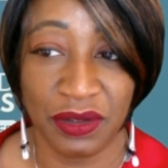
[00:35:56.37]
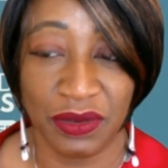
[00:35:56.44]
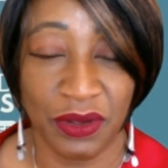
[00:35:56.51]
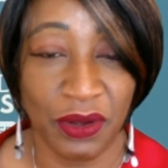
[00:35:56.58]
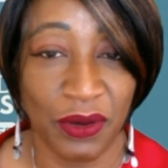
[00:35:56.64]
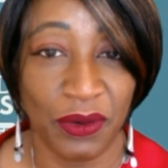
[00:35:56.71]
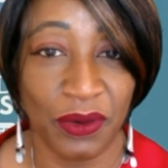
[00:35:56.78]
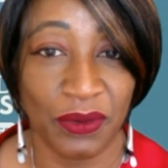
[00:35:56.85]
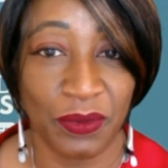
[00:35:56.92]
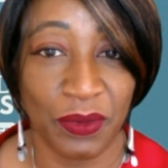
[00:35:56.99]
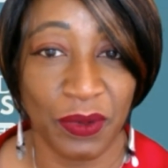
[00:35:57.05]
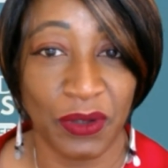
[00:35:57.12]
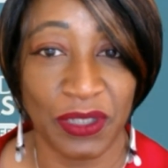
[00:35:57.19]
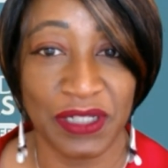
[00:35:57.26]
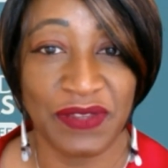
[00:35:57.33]
The whole
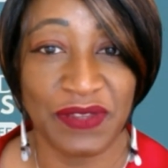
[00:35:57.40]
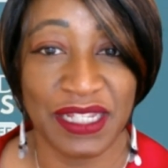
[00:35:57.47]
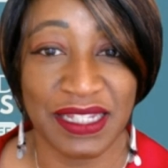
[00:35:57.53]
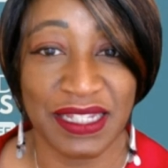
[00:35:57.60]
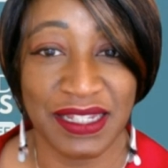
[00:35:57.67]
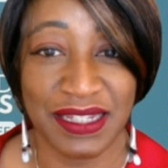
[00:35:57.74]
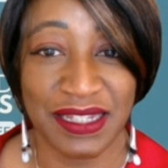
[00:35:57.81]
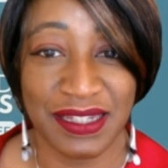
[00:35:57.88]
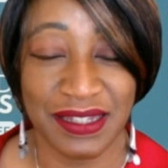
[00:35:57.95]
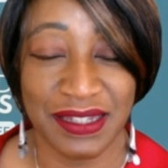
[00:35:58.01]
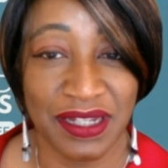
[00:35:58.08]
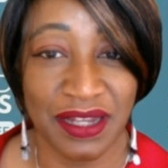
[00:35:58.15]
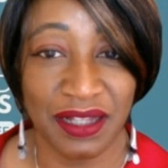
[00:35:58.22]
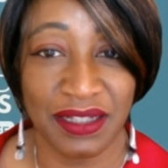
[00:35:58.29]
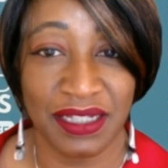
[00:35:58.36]
point of this is
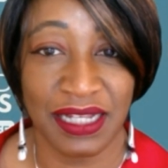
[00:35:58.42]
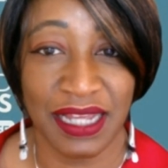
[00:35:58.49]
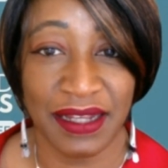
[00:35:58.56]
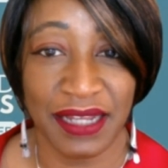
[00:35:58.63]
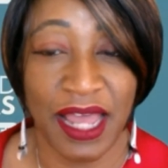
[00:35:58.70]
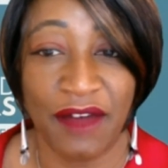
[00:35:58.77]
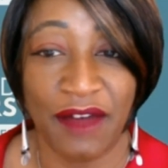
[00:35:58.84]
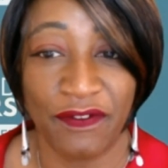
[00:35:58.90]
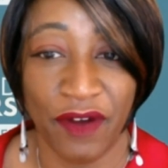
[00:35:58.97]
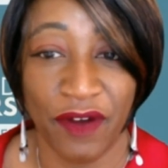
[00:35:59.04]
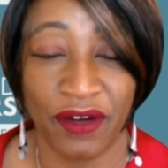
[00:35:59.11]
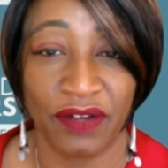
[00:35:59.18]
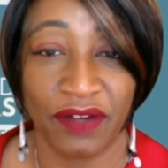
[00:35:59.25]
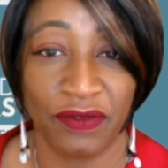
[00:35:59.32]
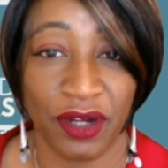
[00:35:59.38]
to underline how
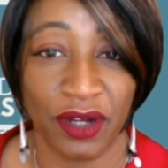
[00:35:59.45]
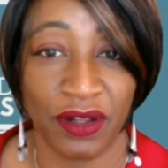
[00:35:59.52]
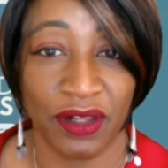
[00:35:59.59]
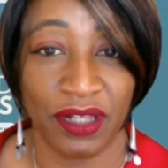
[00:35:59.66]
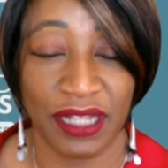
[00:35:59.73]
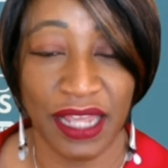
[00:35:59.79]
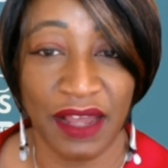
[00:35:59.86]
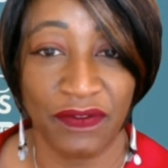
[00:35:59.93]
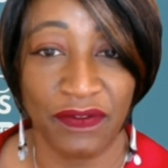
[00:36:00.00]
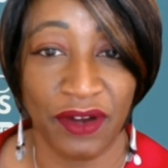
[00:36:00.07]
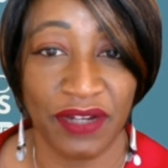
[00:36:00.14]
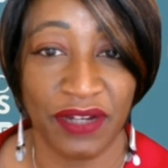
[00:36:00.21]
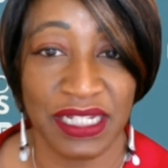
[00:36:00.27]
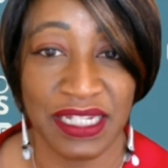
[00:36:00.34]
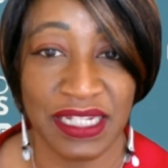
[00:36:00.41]
very real and how
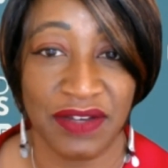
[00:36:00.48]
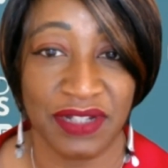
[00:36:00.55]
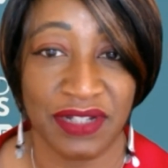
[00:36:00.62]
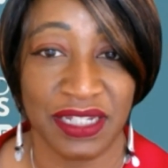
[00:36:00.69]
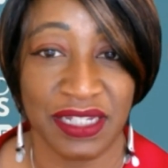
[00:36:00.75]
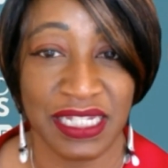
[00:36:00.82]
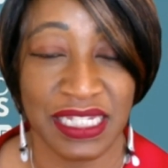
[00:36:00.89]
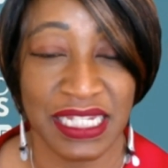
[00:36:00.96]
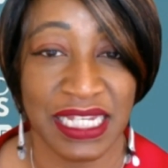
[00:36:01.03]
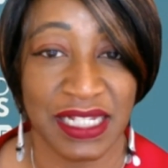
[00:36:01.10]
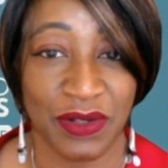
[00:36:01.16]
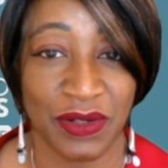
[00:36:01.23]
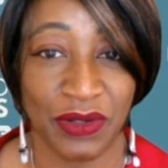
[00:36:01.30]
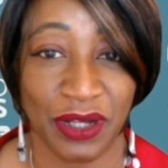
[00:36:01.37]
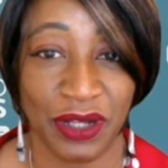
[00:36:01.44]
very serious a
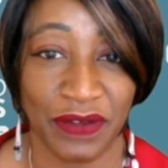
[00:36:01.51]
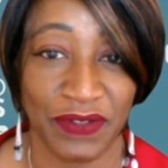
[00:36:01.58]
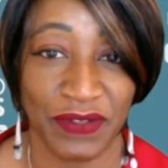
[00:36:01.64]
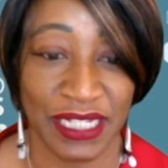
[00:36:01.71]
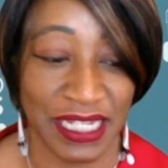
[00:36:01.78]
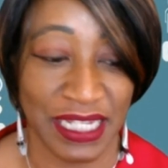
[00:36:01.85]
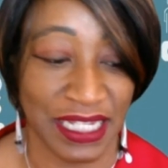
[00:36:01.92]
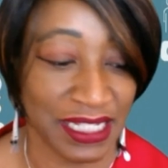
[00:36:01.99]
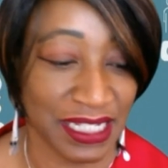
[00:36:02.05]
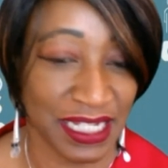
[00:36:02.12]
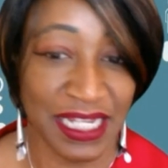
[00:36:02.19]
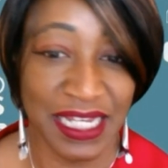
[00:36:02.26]
disease long COVID is.